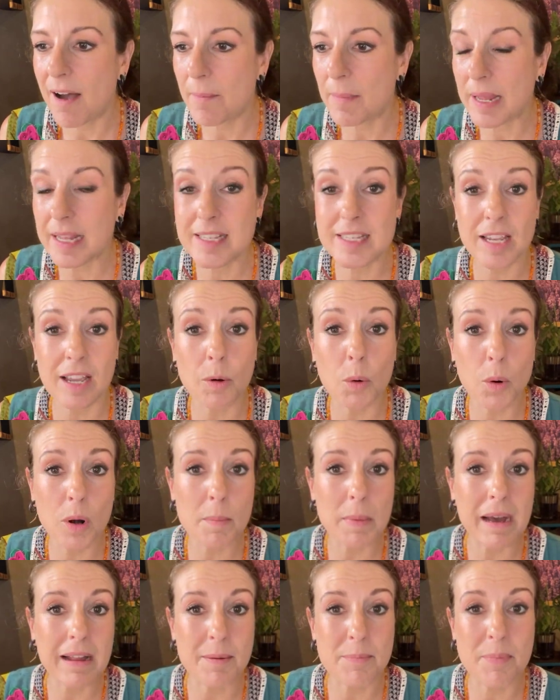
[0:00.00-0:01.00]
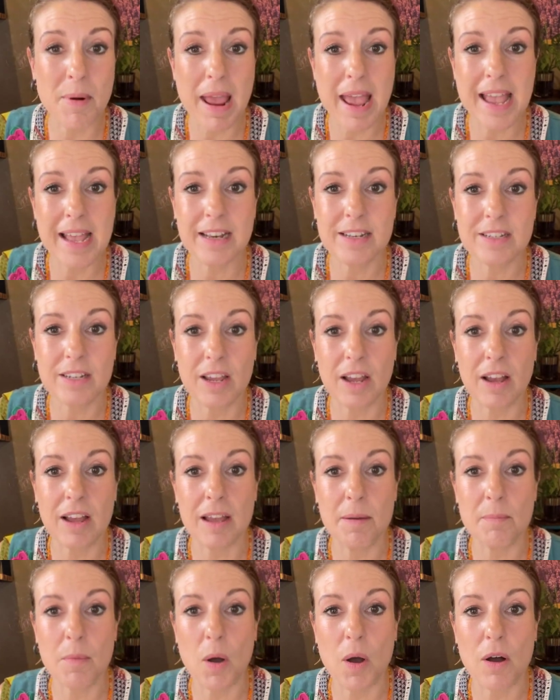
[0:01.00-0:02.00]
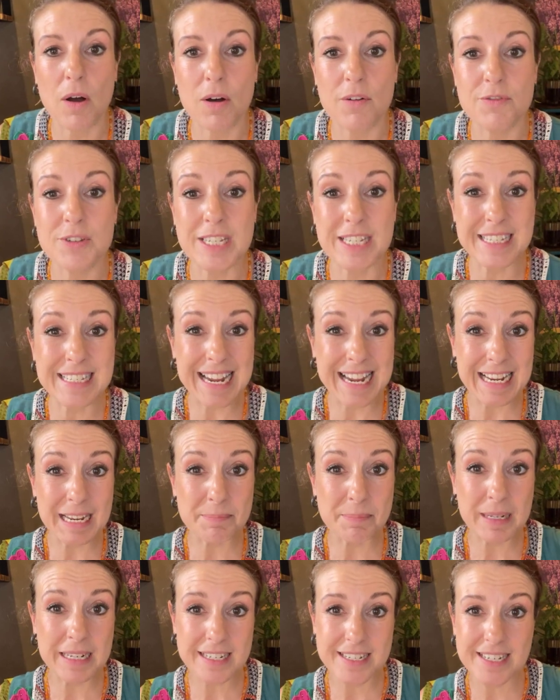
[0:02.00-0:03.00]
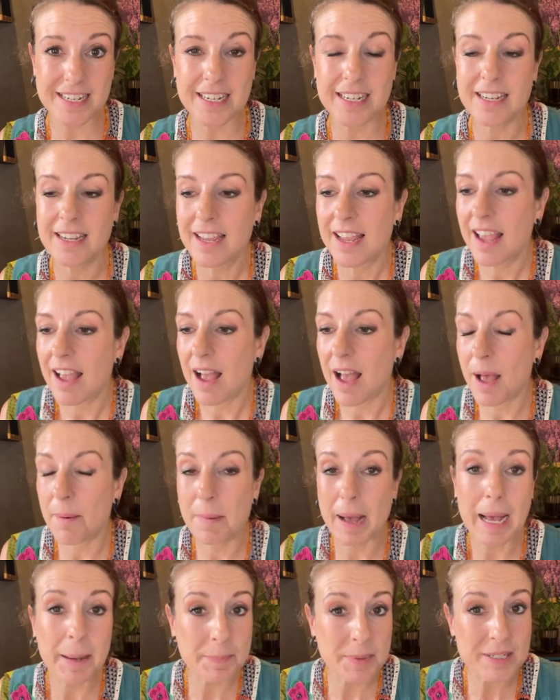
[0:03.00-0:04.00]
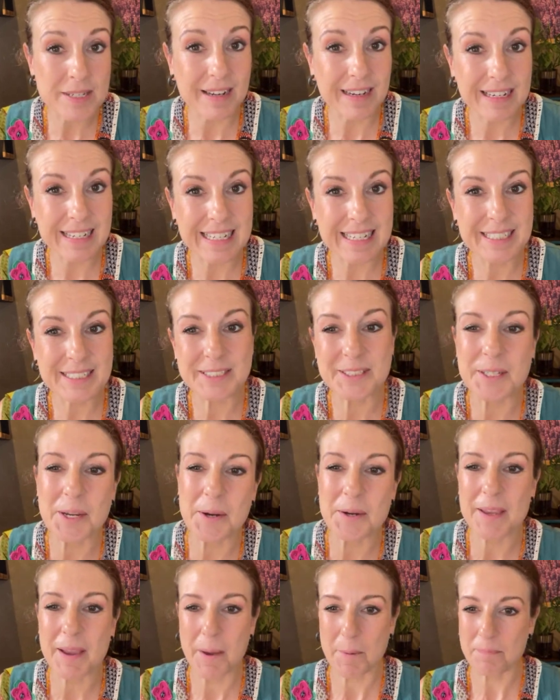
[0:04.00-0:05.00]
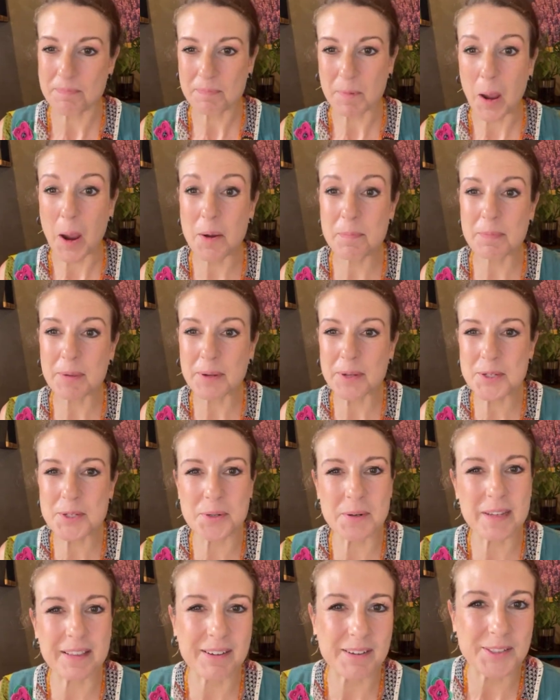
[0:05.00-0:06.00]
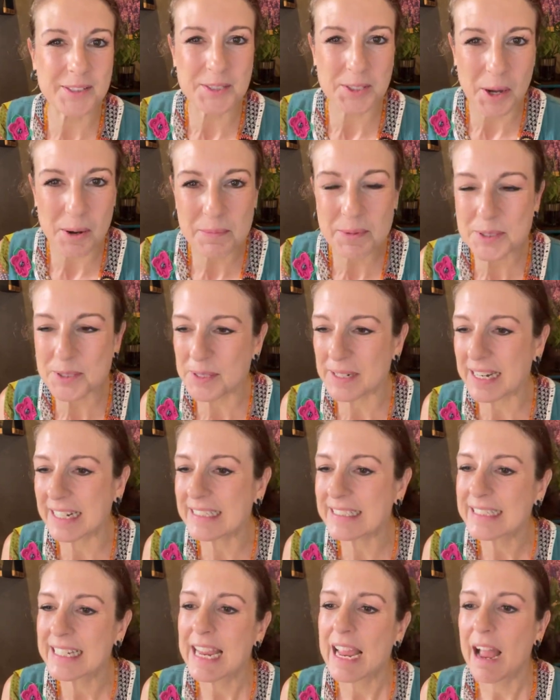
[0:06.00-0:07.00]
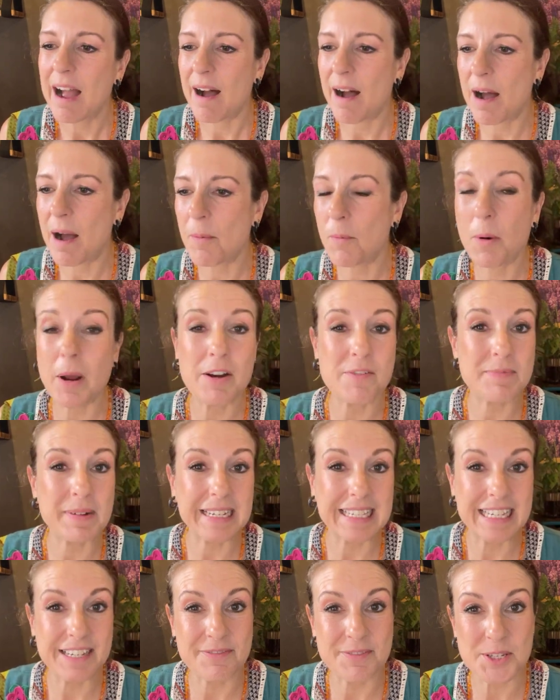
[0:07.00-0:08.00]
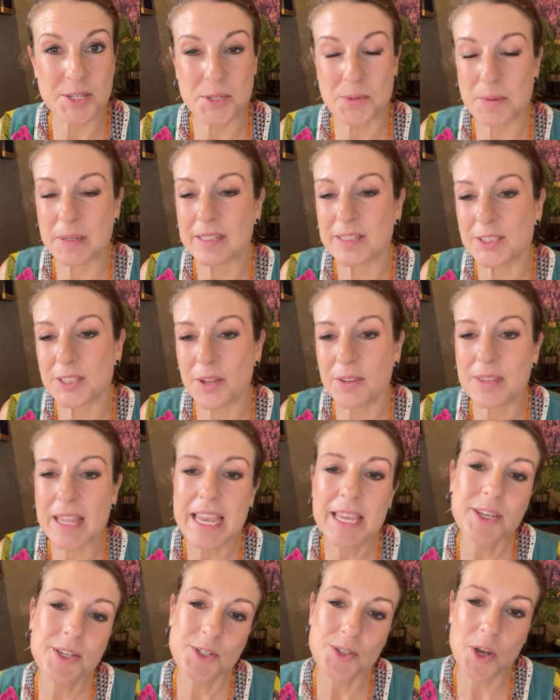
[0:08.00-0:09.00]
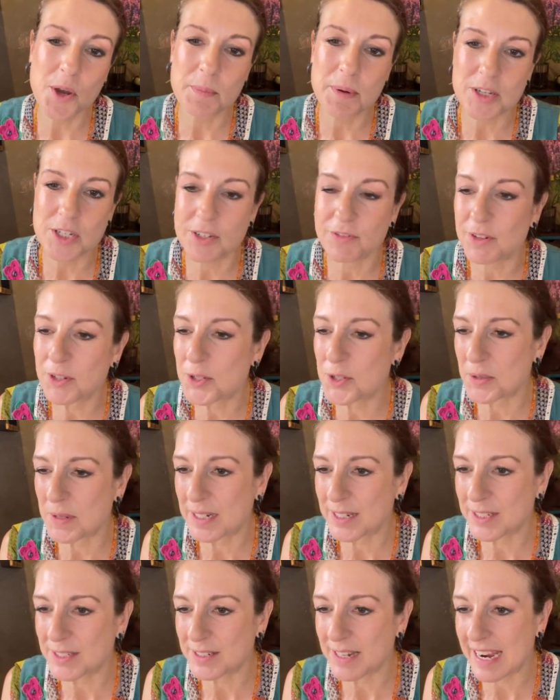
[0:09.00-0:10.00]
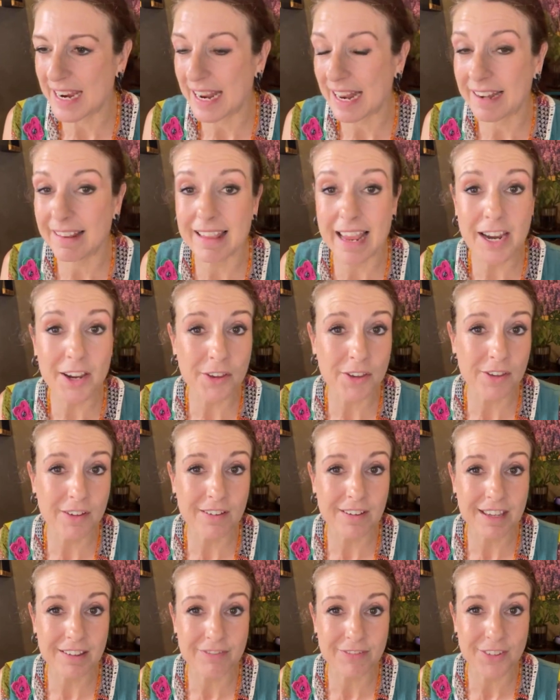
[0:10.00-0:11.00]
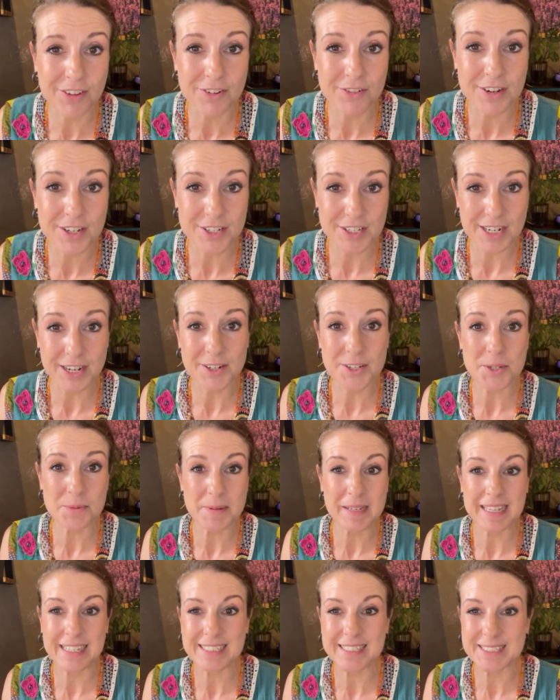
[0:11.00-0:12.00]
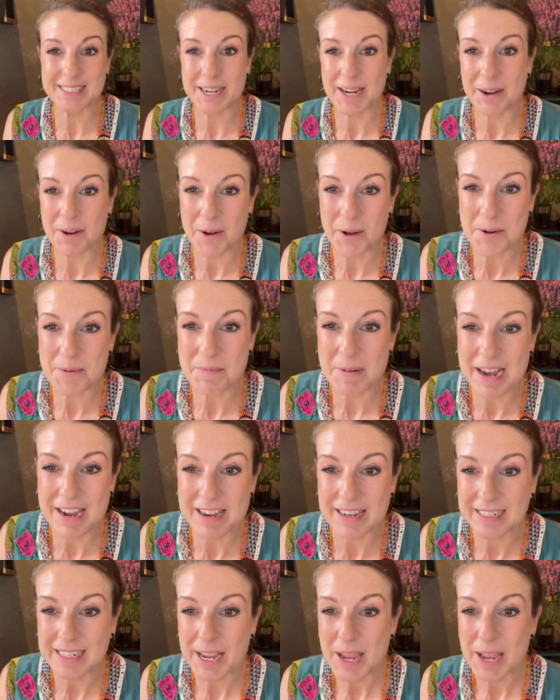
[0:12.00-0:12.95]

It's all about a brand of sustainability, upcycling. So yeah, hope you enjoy the ensemble today. One of my gifts as well. So thank you so much if you're joining today. And thank you if you reached out to me yesterday on my